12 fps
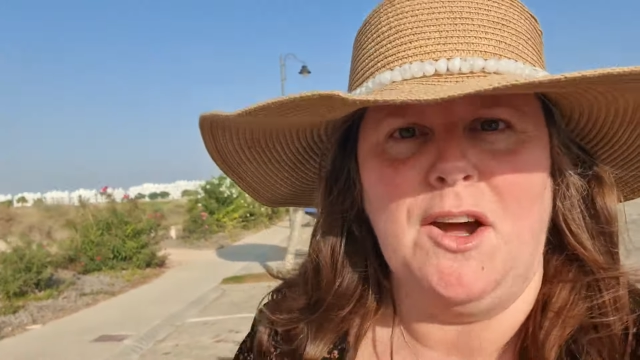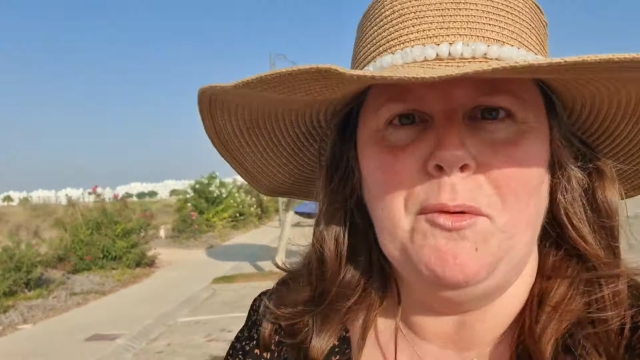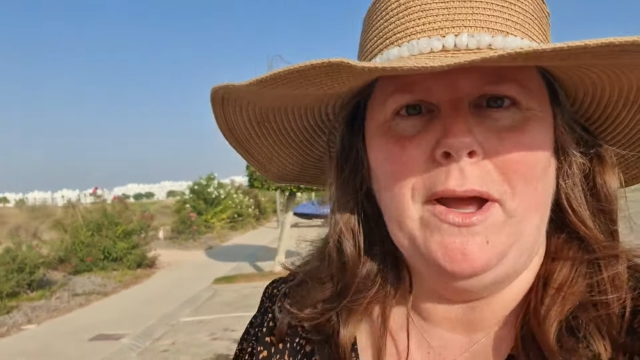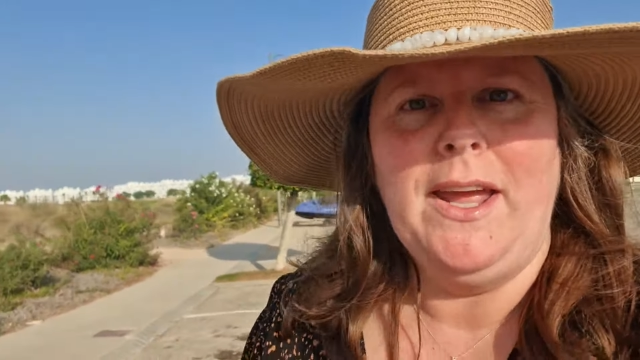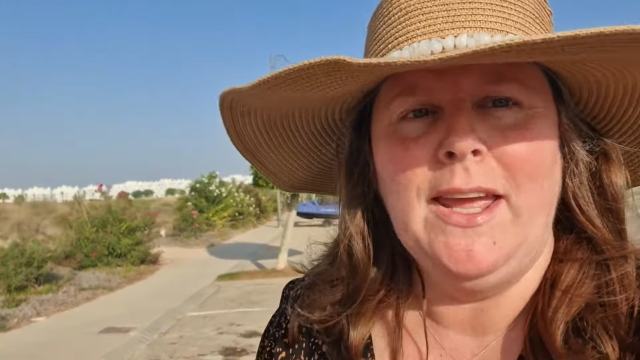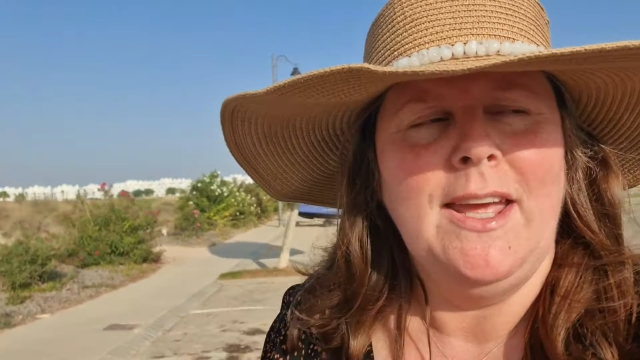our
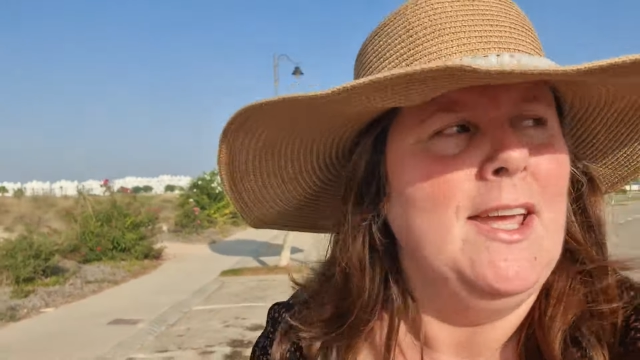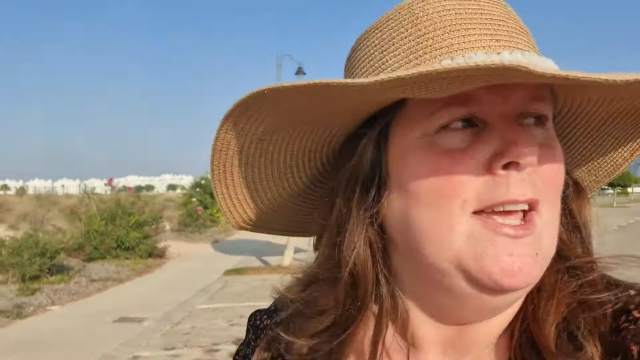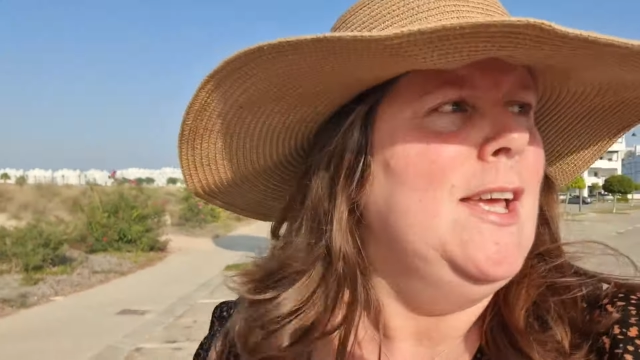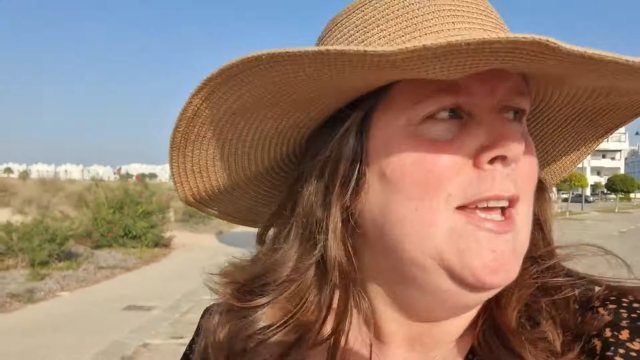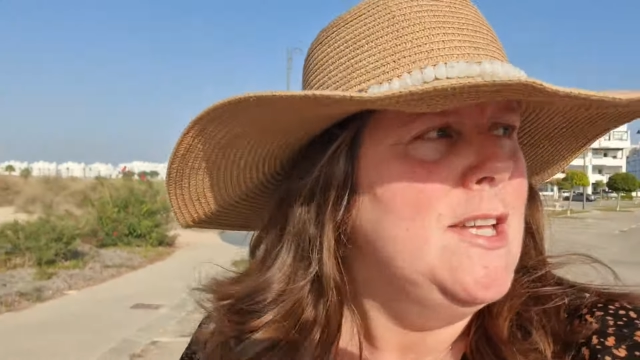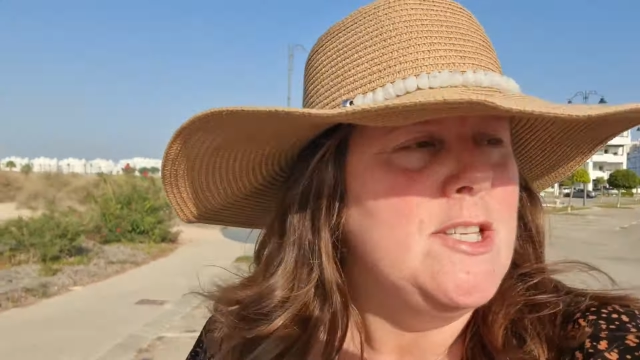way
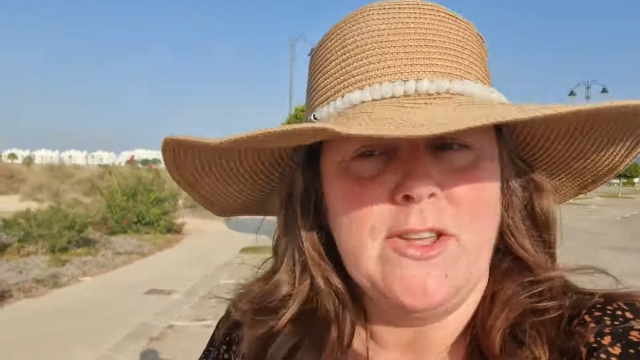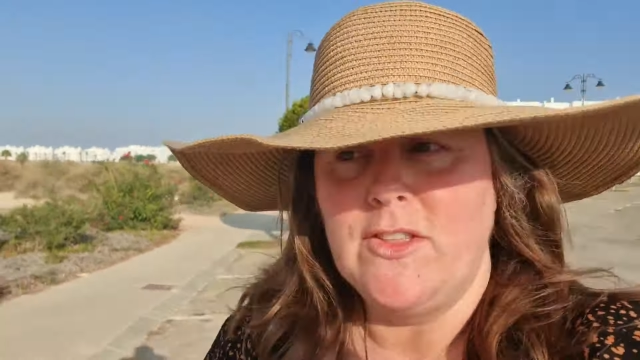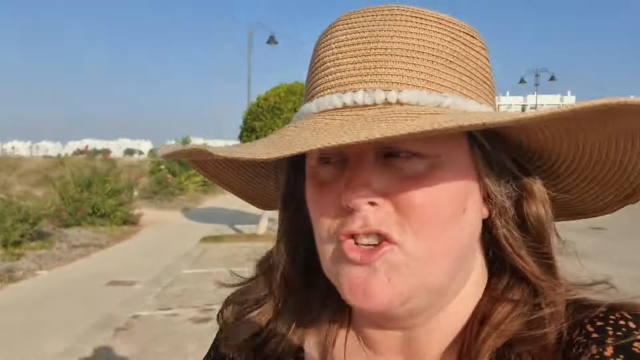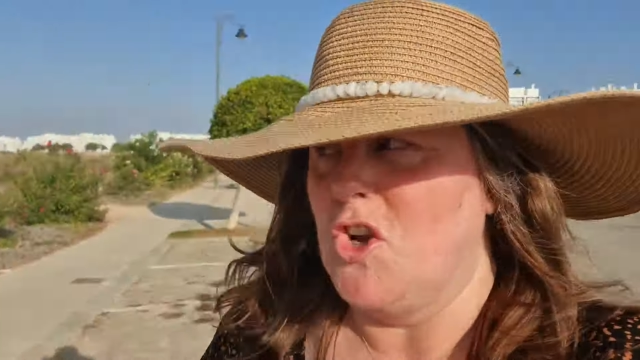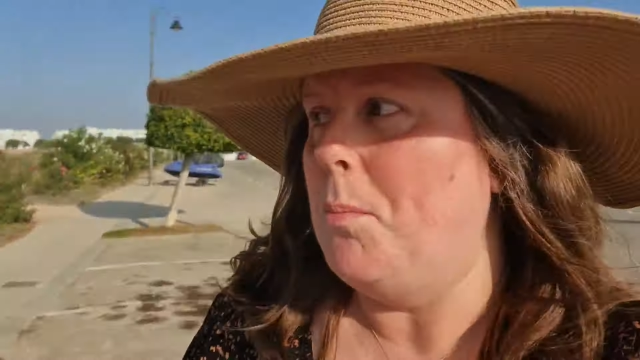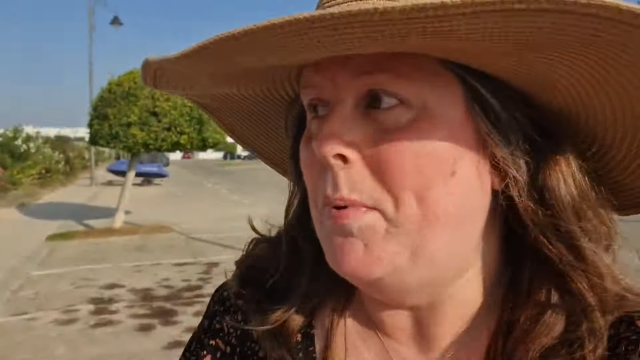to
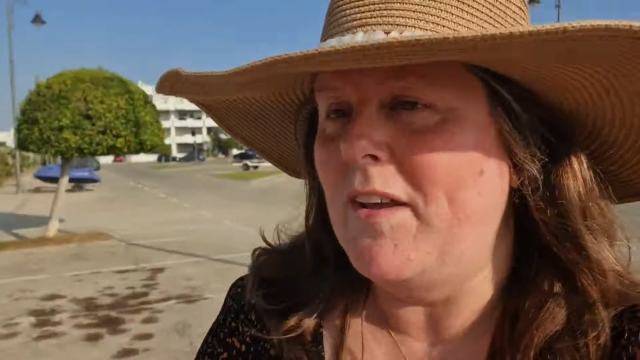the shop.